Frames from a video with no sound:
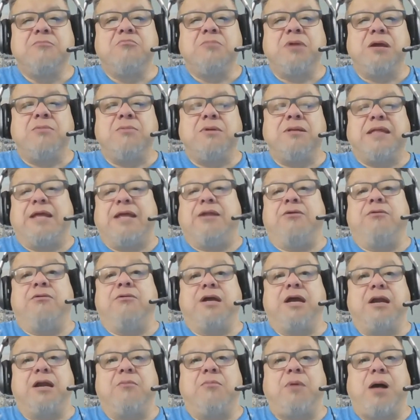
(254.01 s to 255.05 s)
Maybe they don't
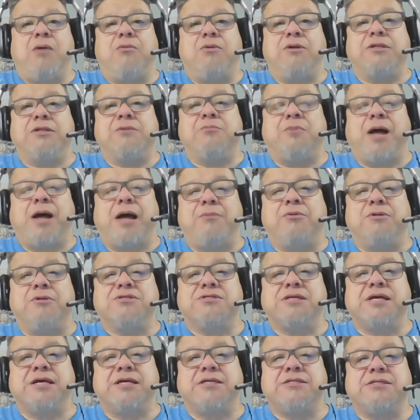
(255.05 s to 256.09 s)
care about what the Bible
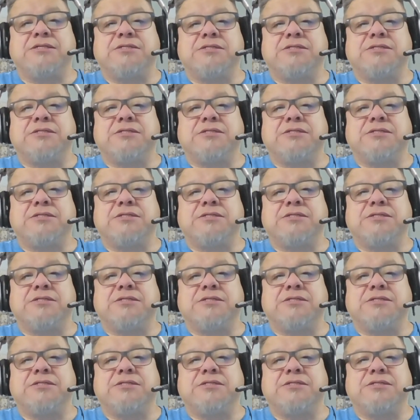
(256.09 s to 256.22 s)
says.